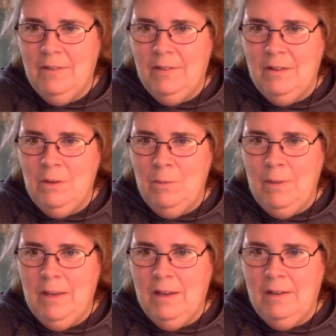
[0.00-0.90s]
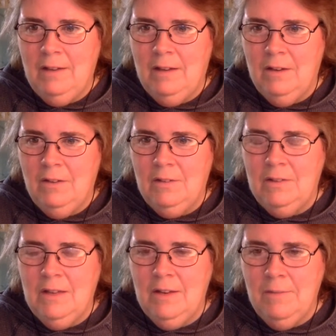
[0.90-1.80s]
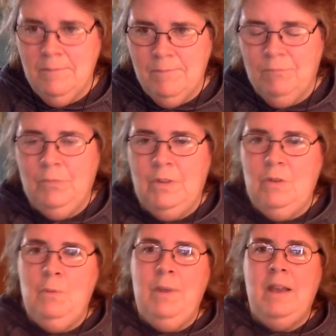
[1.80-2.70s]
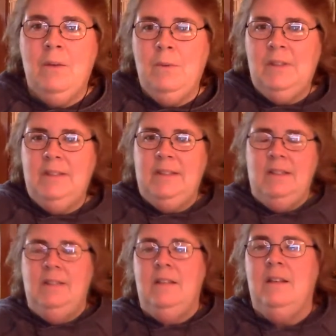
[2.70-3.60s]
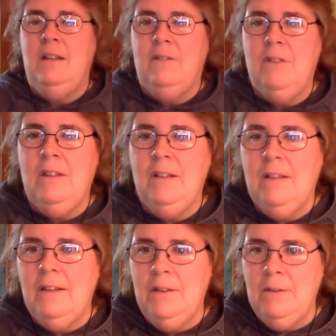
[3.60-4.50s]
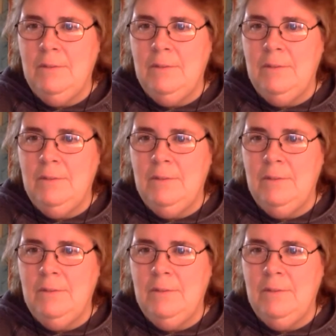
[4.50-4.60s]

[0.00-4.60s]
That's how you bake and take away the skin. So you bake it with the seeds in it and everything then?